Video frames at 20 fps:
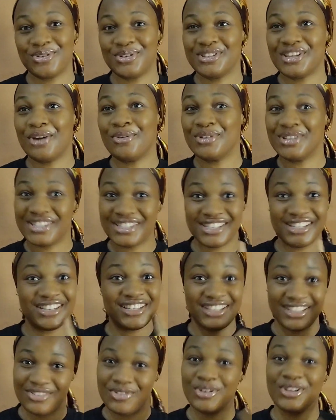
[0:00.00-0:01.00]
Because I was still
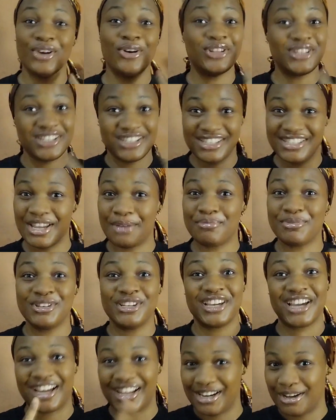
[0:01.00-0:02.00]
in, okay, all these things happened
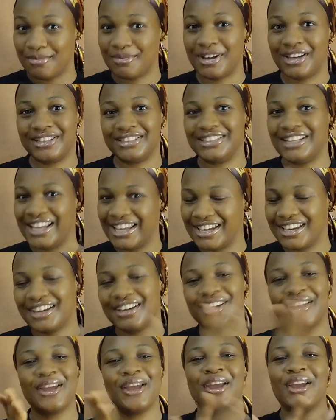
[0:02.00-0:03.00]
in Calabar, like
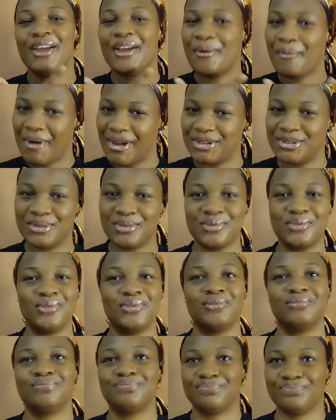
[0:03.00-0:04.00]
my
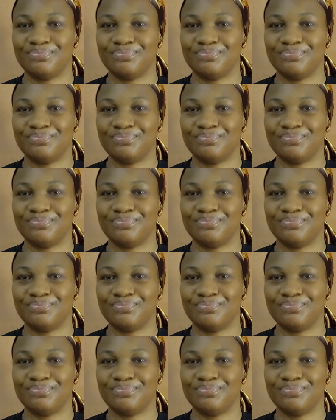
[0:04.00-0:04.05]
school.